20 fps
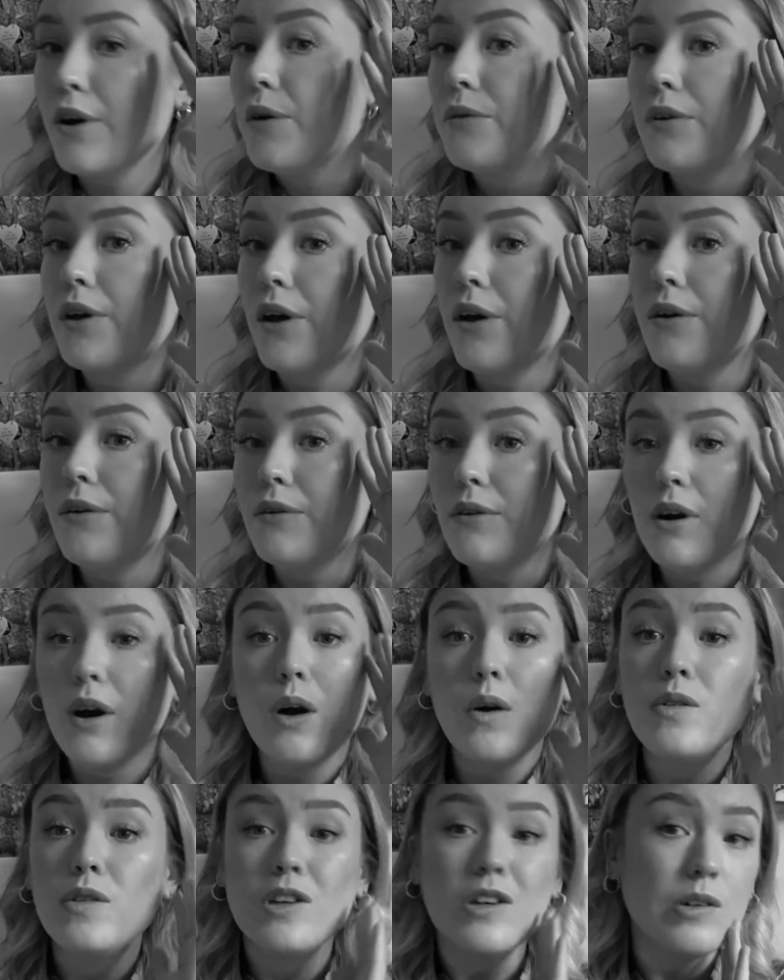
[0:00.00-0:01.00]
no,
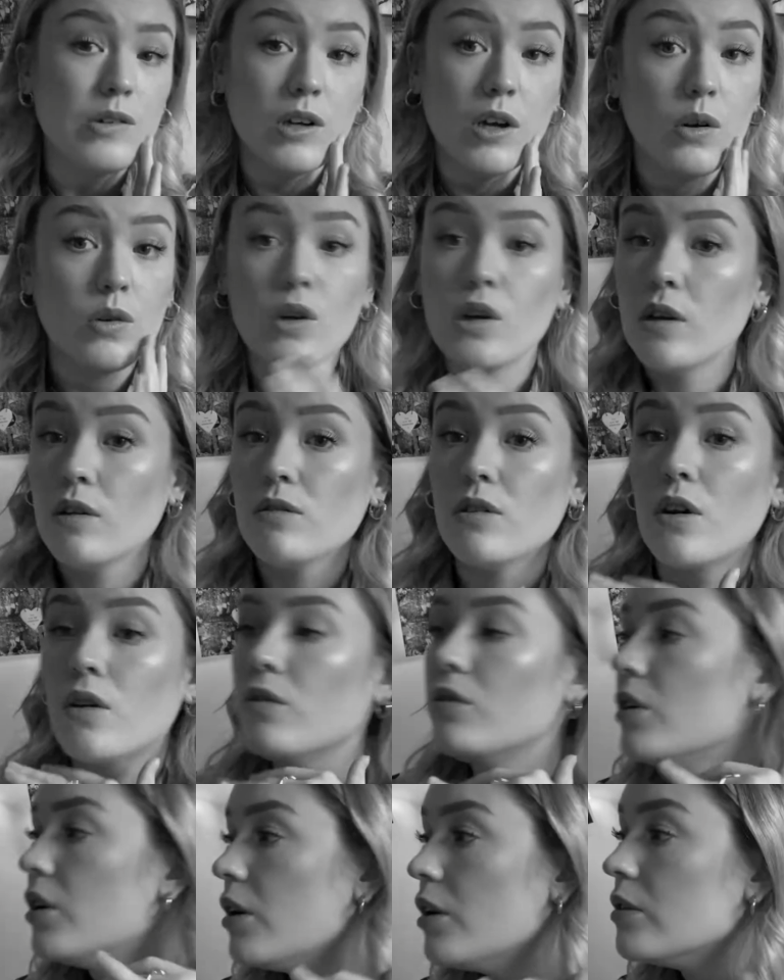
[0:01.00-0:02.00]
oh no, no, no, no,
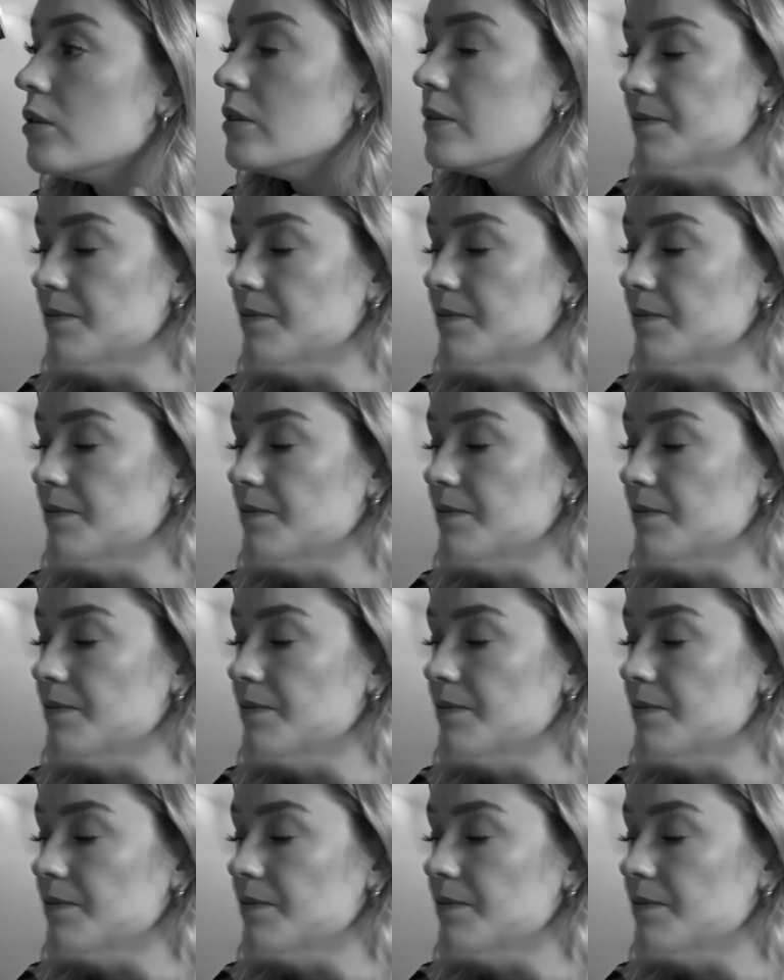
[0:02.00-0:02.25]
no.